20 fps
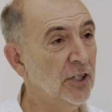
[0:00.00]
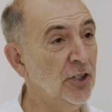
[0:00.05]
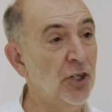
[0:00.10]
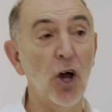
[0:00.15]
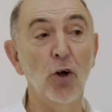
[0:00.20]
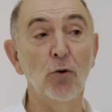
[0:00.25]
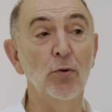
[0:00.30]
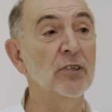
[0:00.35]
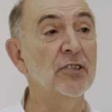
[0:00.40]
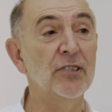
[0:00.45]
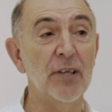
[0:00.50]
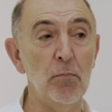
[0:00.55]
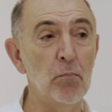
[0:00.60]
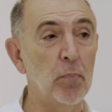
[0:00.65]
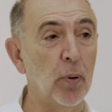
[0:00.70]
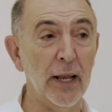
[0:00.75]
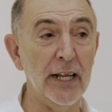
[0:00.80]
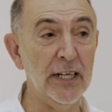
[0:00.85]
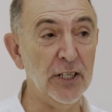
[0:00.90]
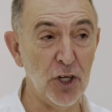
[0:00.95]
Don't
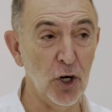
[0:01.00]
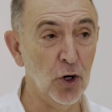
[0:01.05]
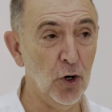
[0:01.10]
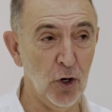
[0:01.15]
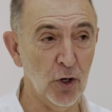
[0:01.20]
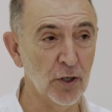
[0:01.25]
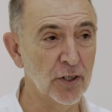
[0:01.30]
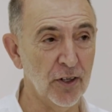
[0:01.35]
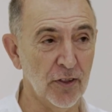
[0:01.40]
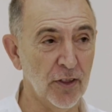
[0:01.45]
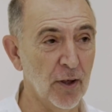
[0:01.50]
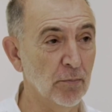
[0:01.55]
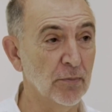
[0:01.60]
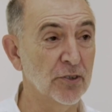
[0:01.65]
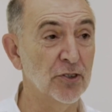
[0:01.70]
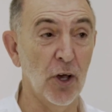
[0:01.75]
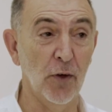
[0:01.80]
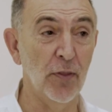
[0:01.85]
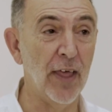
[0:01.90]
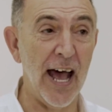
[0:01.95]
simply talk to them.
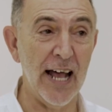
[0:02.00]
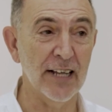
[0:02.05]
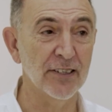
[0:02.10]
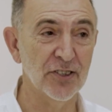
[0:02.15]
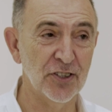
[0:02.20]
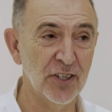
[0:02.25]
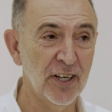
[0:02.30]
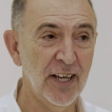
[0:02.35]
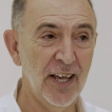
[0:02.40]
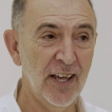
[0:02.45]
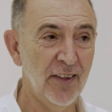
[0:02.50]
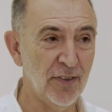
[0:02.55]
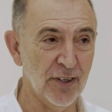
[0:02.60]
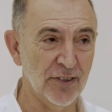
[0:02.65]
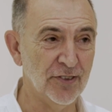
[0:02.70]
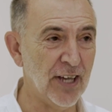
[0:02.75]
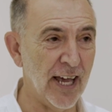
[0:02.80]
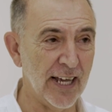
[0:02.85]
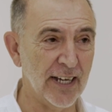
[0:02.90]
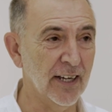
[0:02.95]
So that's
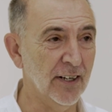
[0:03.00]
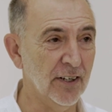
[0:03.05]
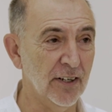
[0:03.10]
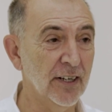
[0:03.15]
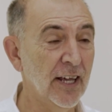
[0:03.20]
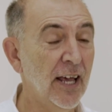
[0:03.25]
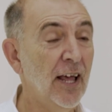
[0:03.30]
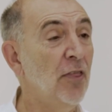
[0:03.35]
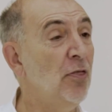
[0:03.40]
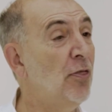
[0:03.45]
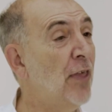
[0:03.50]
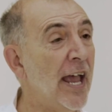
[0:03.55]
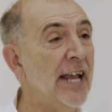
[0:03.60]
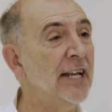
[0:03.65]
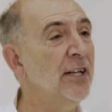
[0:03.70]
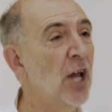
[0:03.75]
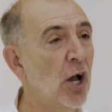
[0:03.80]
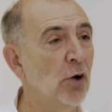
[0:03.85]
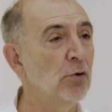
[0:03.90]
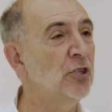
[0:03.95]
the second.
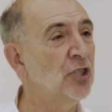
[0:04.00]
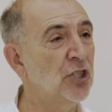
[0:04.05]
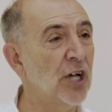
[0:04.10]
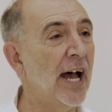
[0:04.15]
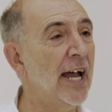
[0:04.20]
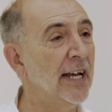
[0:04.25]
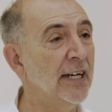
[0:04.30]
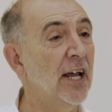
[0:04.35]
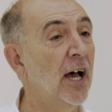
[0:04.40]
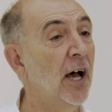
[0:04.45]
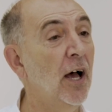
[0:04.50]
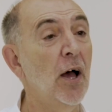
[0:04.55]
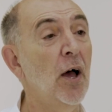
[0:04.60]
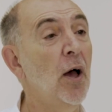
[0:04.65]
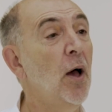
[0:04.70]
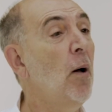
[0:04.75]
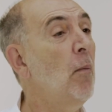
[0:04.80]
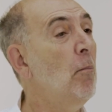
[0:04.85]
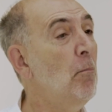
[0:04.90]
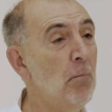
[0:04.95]
They know China
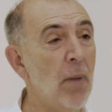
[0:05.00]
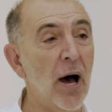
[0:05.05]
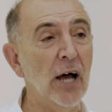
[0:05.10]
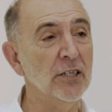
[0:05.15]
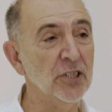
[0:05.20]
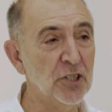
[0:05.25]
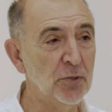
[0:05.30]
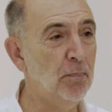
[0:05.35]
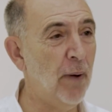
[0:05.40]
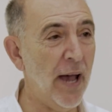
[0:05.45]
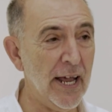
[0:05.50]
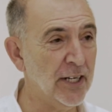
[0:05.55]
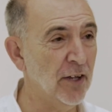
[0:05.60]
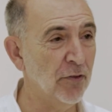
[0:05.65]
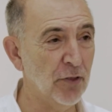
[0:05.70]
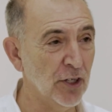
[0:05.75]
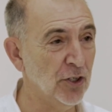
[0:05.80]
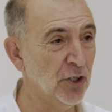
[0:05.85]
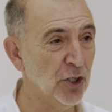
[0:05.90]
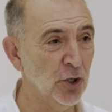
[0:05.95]
much
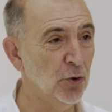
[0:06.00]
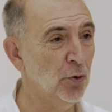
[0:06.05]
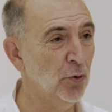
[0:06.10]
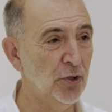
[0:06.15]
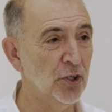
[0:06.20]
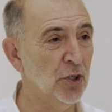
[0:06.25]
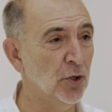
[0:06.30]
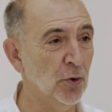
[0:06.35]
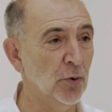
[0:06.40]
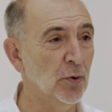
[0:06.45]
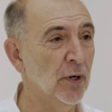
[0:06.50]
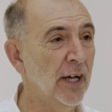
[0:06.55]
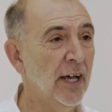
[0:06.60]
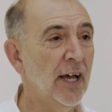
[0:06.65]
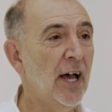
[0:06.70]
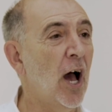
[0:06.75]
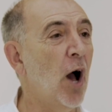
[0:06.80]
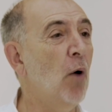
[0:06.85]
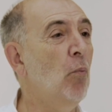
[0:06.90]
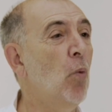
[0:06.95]
better than you do,
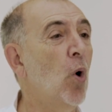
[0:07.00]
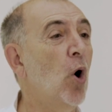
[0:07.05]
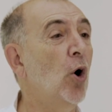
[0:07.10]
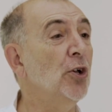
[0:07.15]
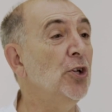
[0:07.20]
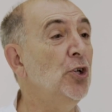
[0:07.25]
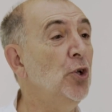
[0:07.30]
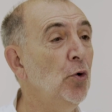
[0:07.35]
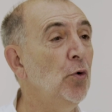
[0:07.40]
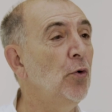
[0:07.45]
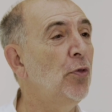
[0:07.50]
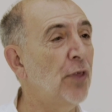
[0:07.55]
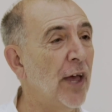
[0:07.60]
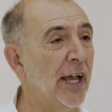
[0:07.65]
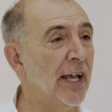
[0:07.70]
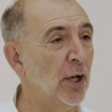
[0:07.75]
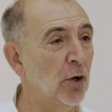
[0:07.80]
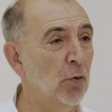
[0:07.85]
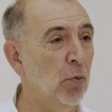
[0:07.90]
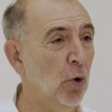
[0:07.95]
and what you
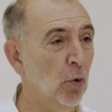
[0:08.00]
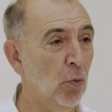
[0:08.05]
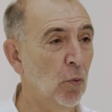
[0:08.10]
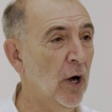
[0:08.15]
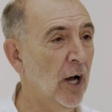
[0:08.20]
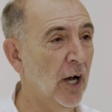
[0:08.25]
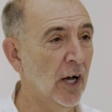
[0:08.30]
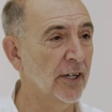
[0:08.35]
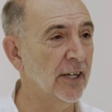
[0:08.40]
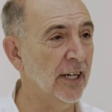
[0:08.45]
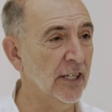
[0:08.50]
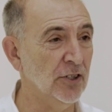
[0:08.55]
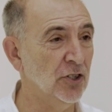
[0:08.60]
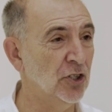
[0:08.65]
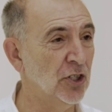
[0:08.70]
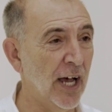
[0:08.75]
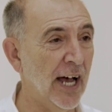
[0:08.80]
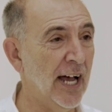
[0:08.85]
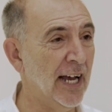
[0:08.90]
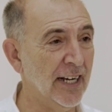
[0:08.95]
think will work in
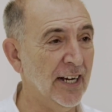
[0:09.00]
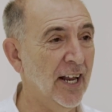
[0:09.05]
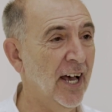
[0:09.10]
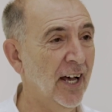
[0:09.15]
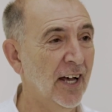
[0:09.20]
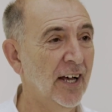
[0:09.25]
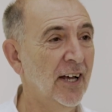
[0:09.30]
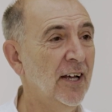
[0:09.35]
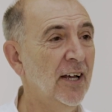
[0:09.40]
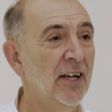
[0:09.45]
China